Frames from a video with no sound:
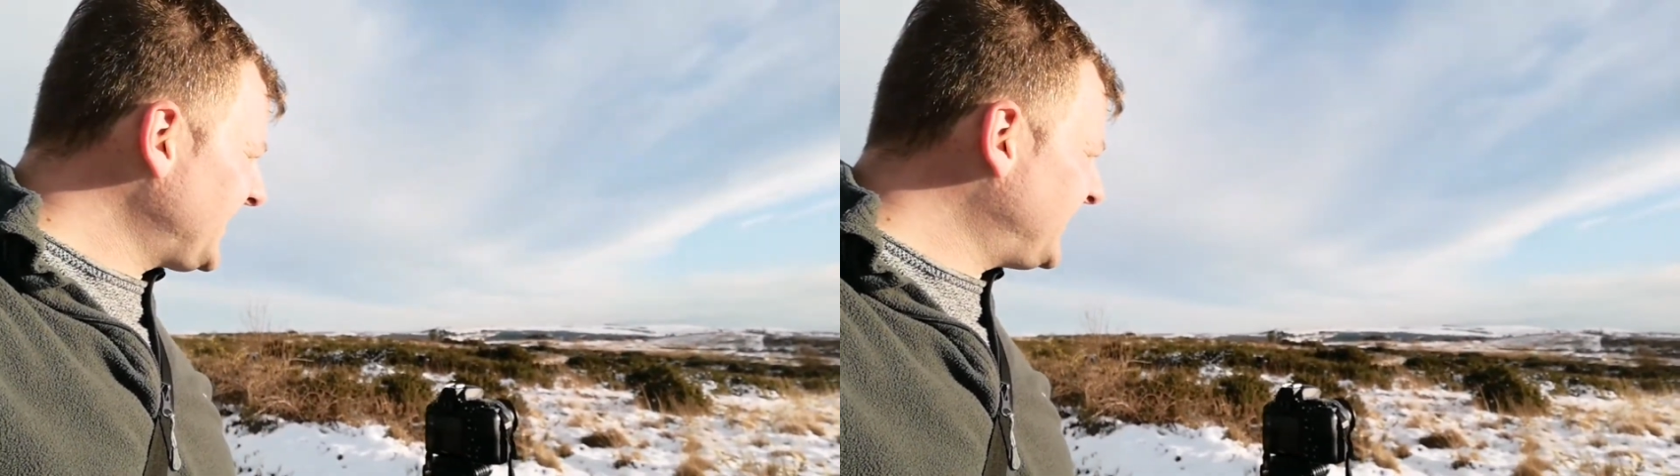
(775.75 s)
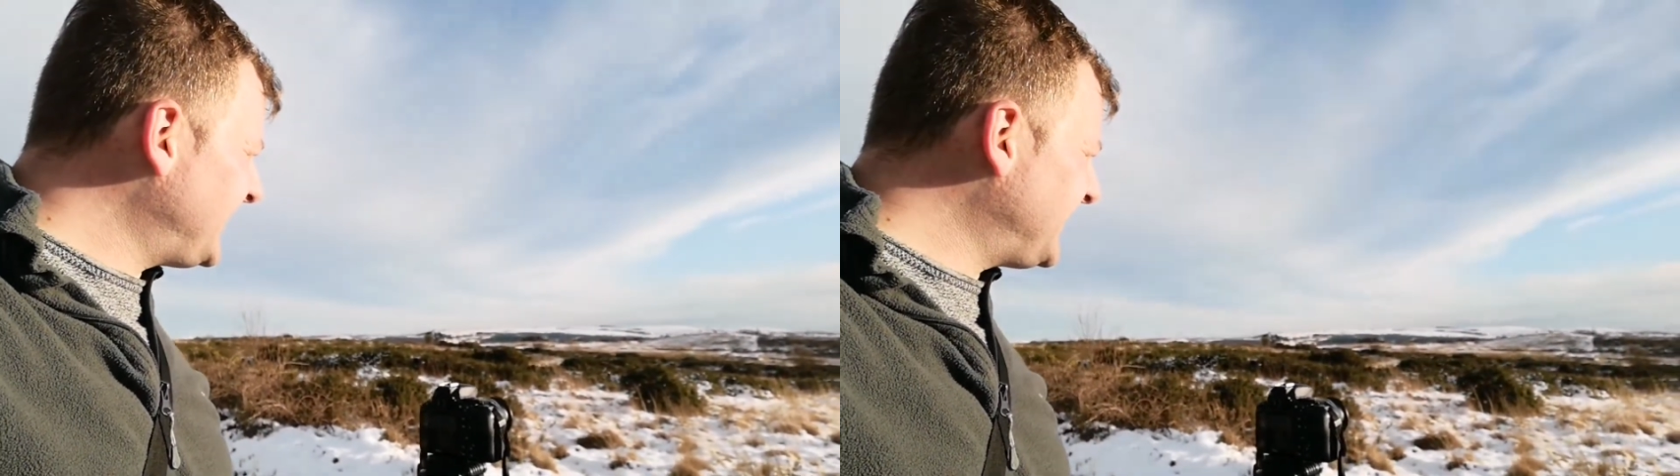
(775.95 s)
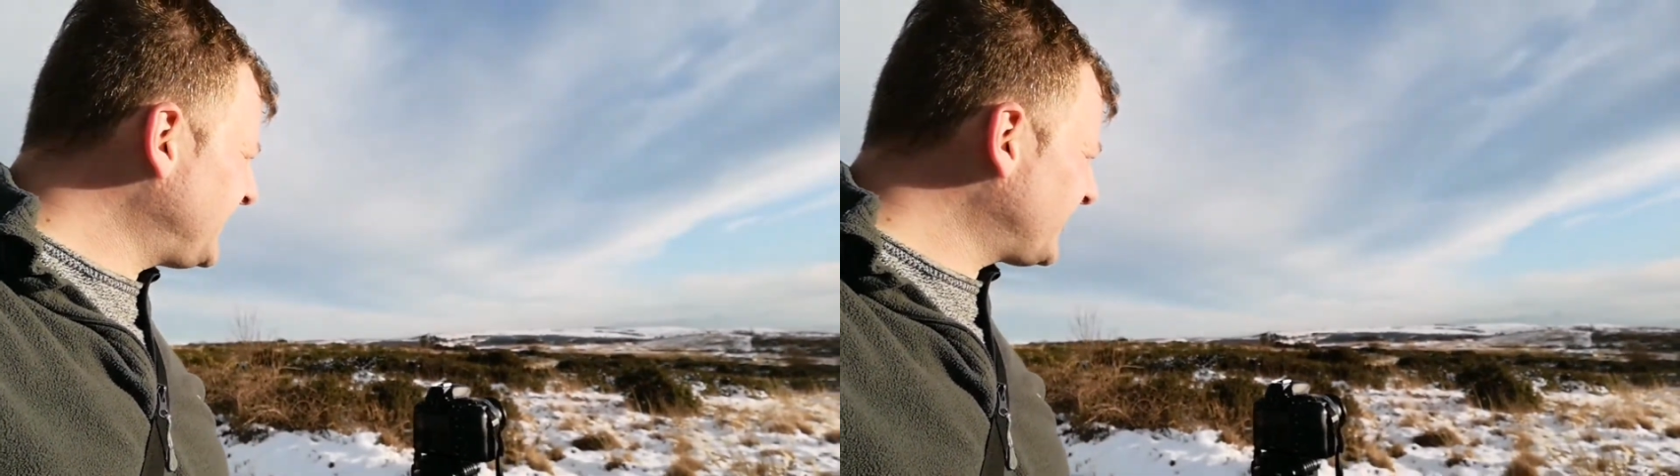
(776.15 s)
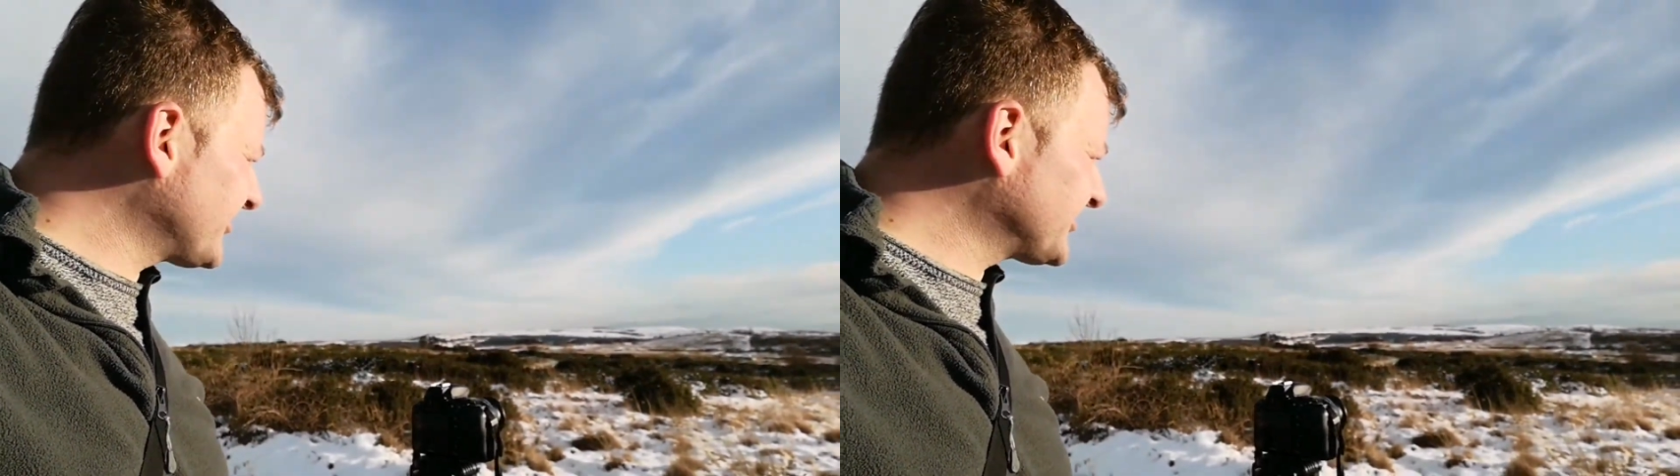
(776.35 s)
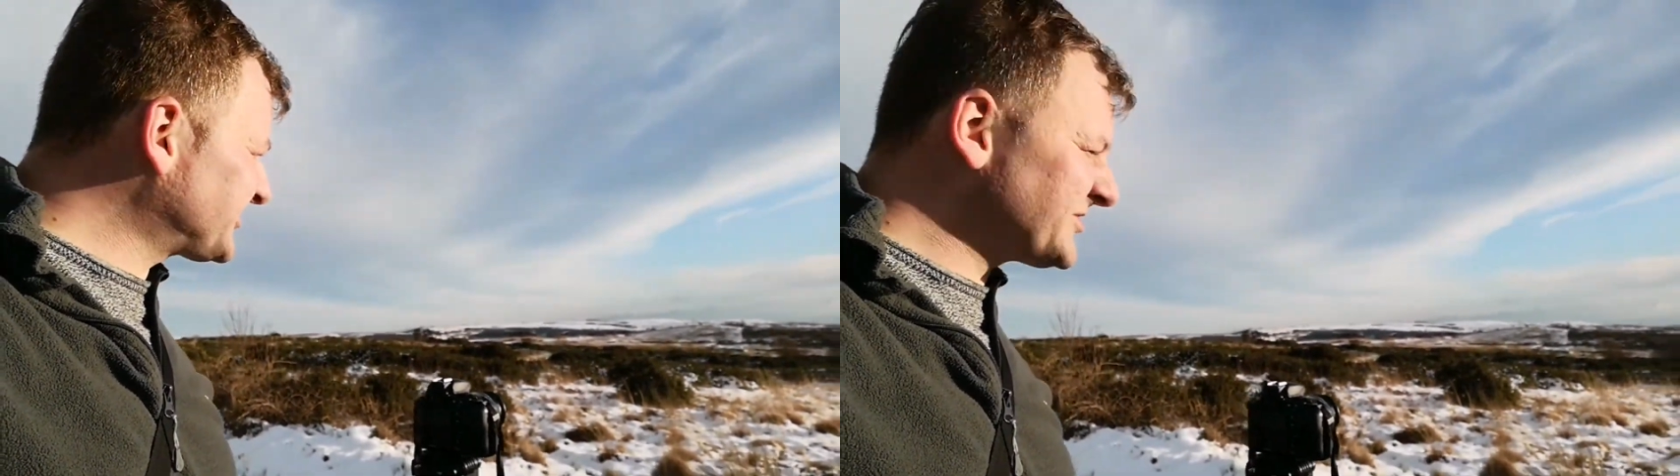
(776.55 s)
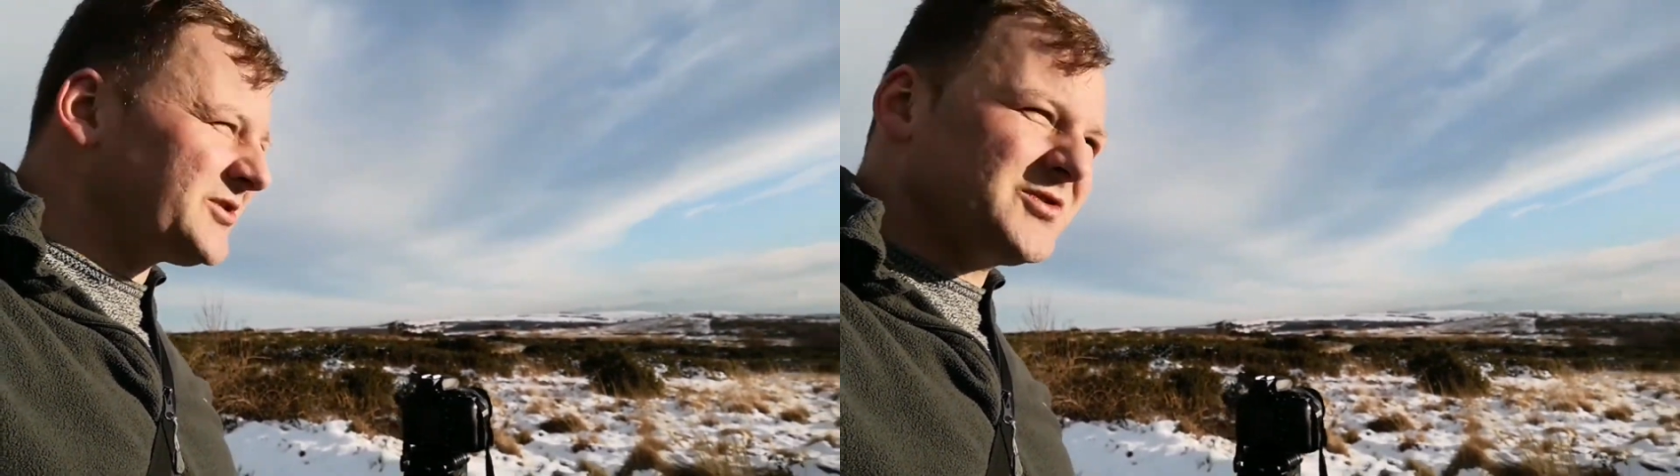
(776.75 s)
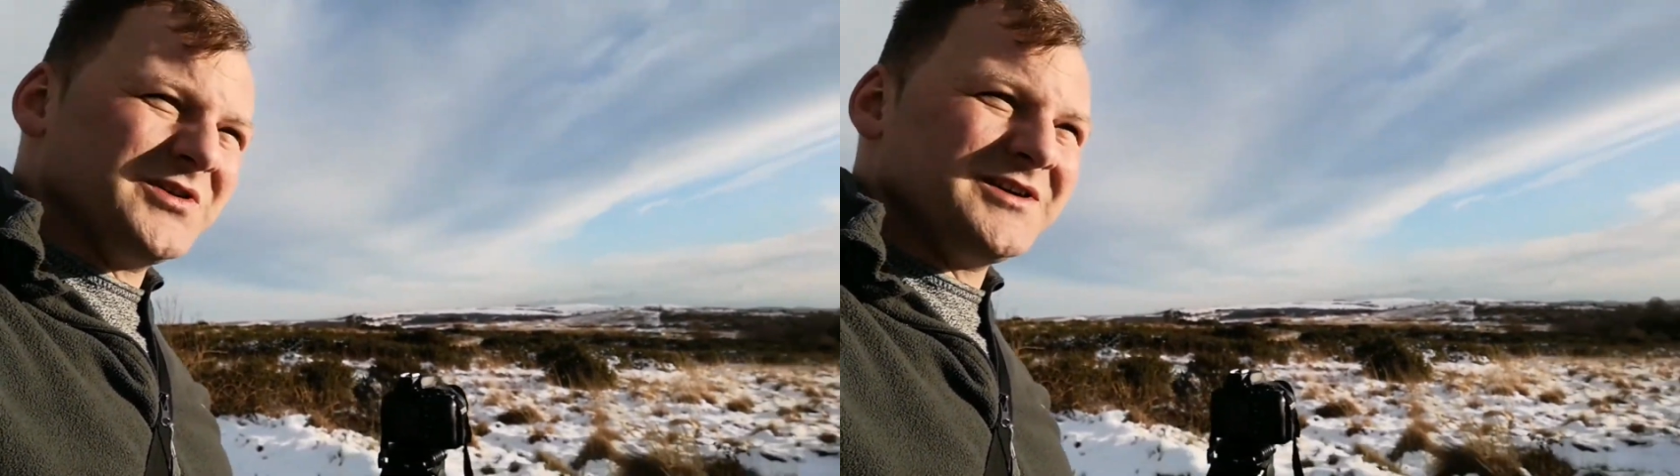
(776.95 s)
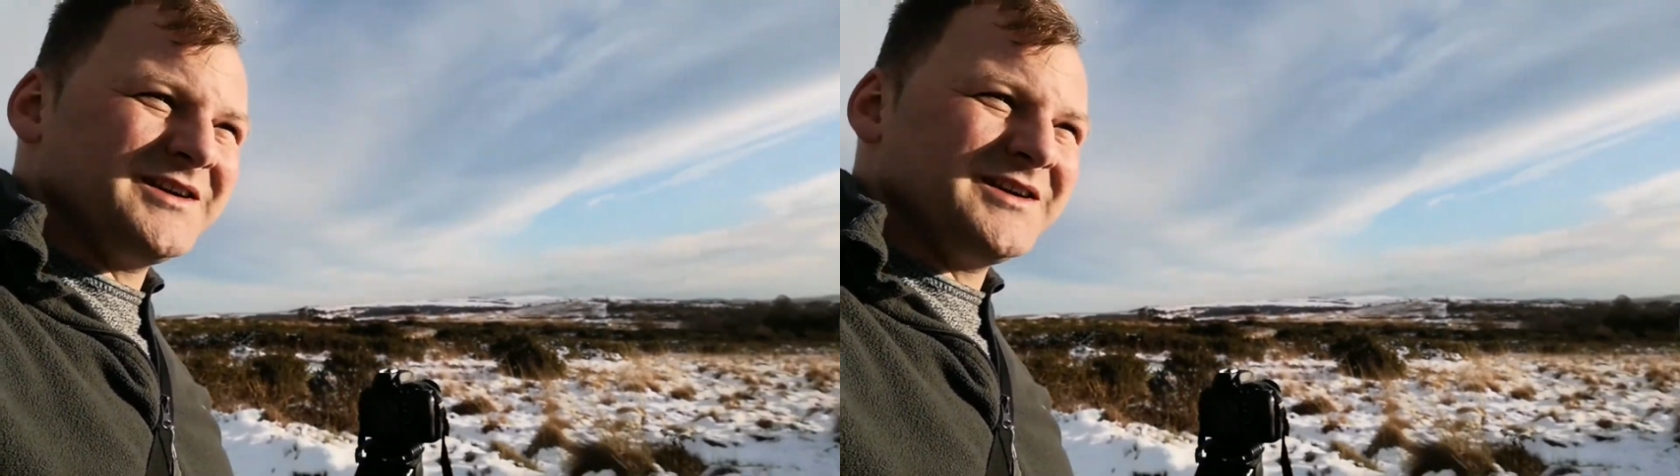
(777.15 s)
on the snow.